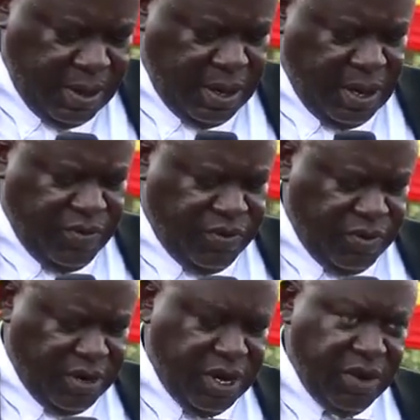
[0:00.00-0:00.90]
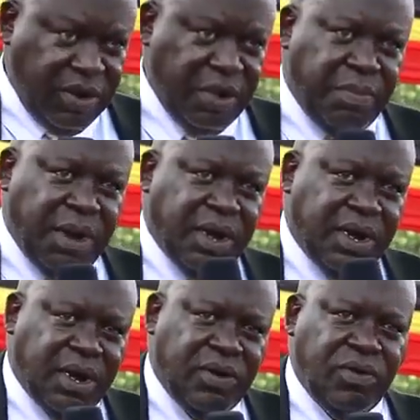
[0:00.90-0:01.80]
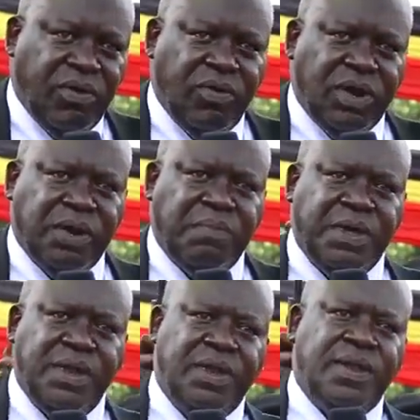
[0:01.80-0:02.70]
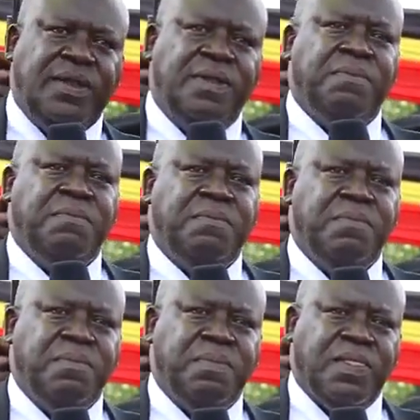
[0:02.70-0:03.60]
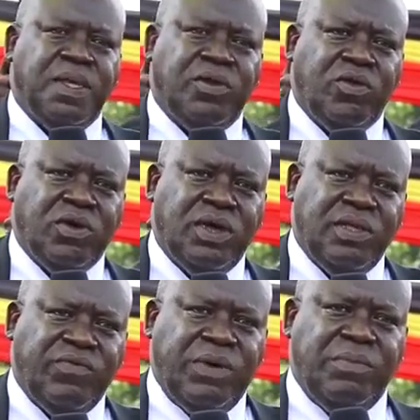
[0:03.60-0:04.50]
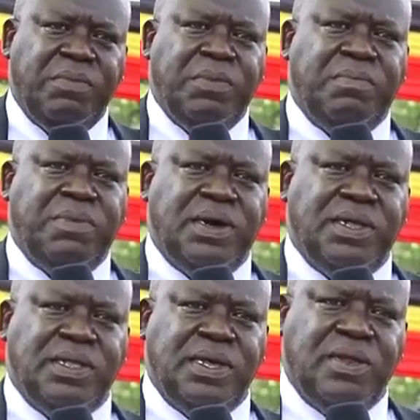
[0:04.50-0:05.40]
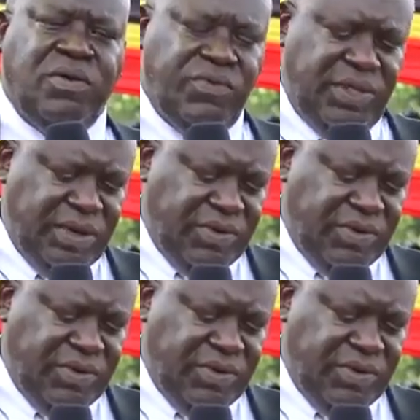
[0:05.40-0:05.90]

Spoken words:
I have to tell you the background of what happened and talk as a family member, as head of Visa